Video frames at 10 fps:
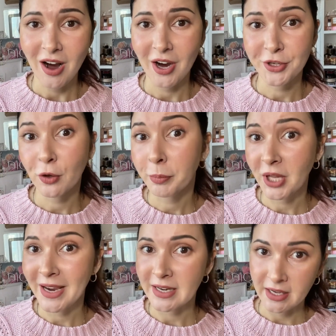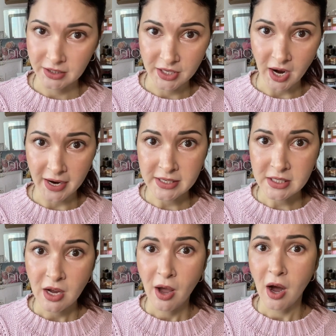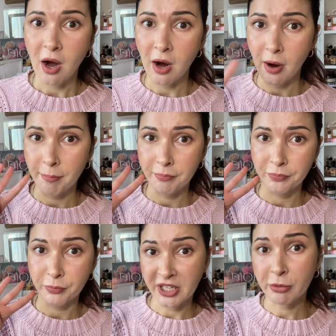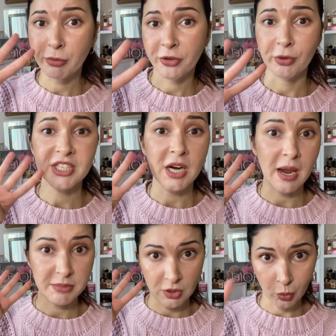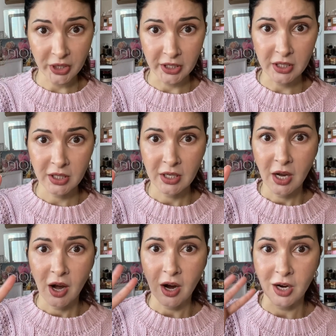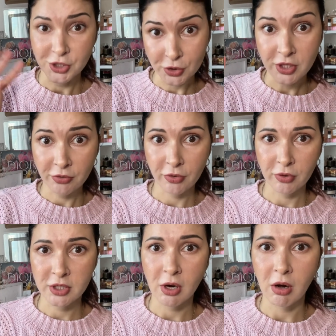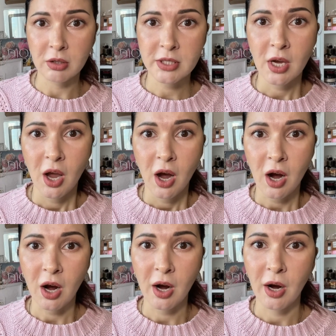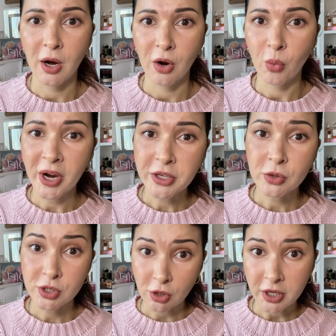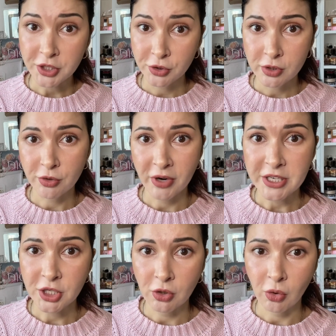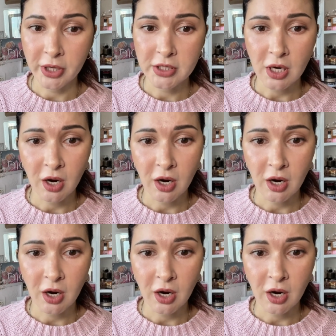You apply it at night, minimum 3 times a week, to see the results. When you start using retinoids,